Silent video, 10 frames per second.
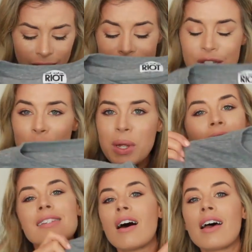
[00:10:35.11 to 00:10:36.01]
And so when
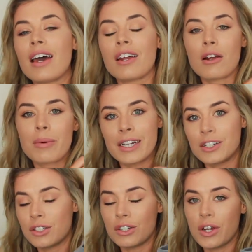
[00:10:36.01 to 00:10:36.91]
I saw it at Urban, I
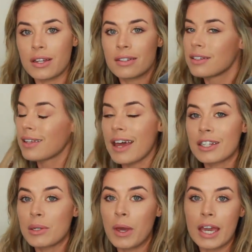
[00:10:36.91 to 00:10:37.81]
just
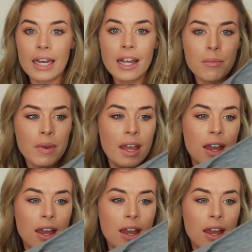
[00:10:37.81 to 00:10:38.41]
decided to pick it up.